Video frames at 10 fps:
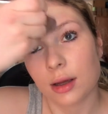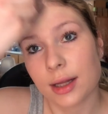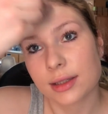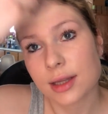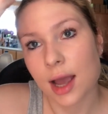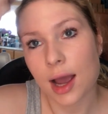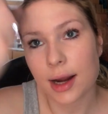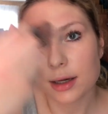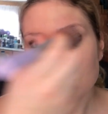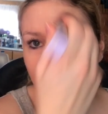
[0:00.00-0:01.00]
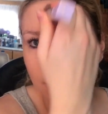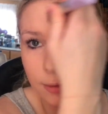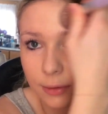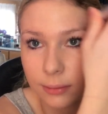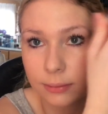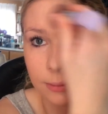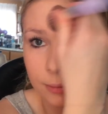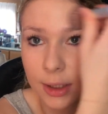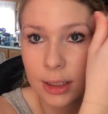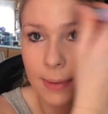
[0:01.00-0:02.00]
it's kind of
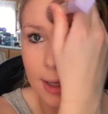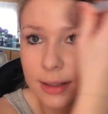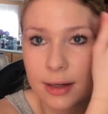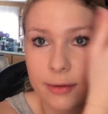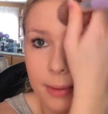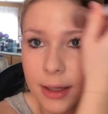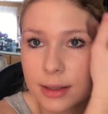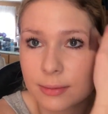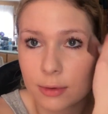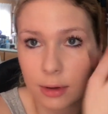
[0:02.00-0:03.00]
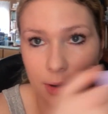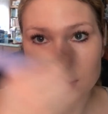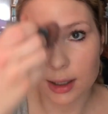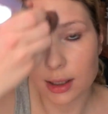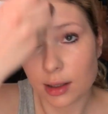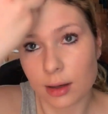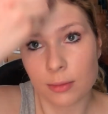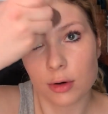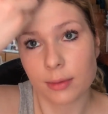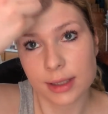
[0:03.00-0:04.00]
expensive, but it's more in a
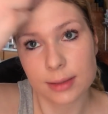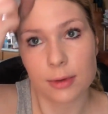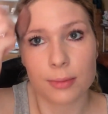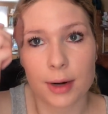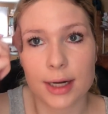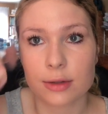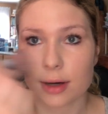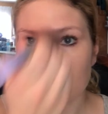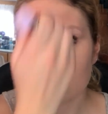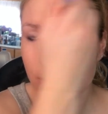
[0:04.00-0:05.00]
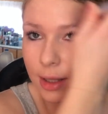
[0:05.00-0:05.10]
more reasonable price range.